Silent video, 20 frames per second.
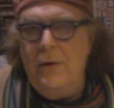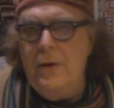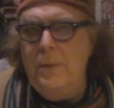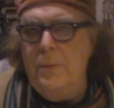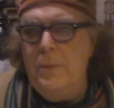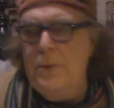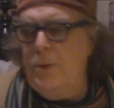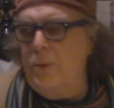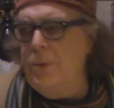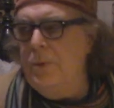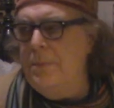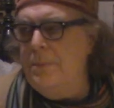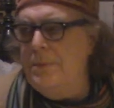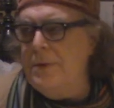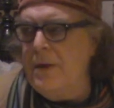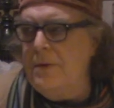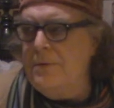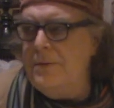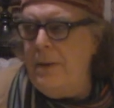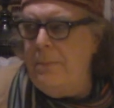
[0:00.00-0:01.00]
that would call
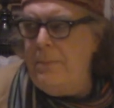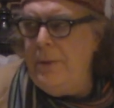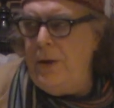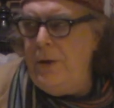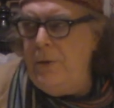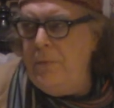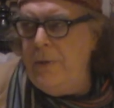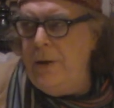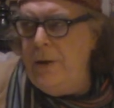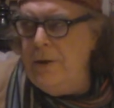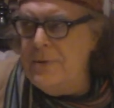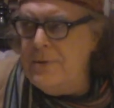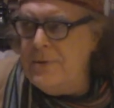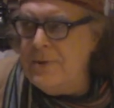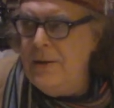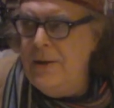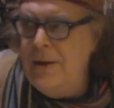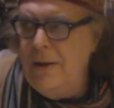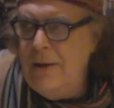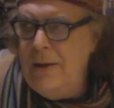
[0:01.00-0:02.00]
themselves
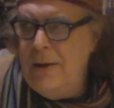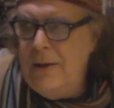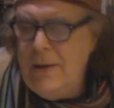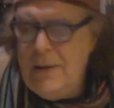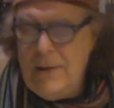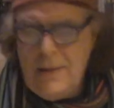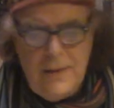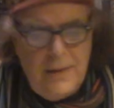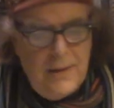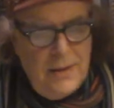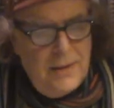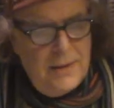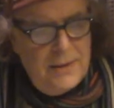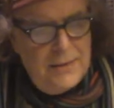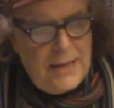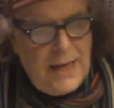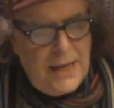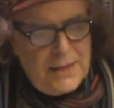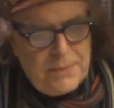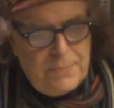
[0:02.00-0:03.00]
Epicureans.
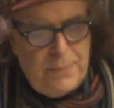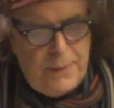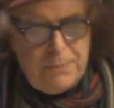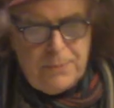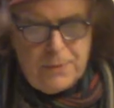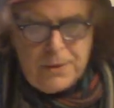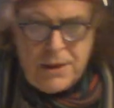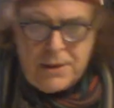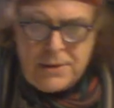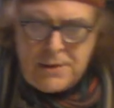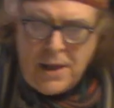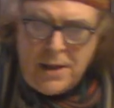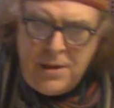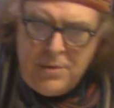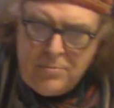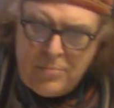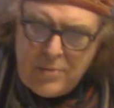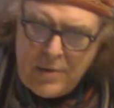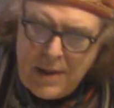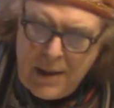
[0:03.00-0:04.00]
That's people that
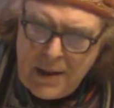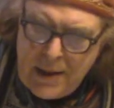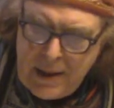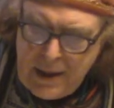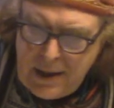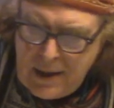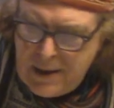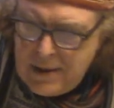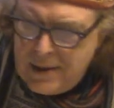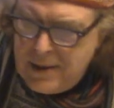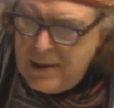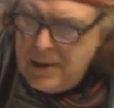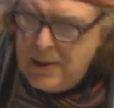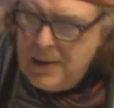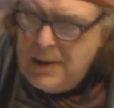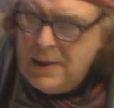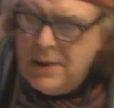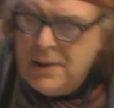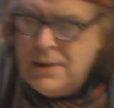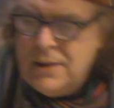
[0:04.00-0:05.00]
don't really...
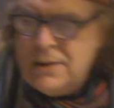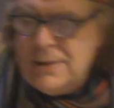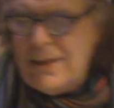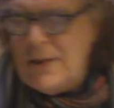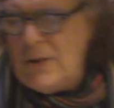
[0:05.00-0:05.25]
They're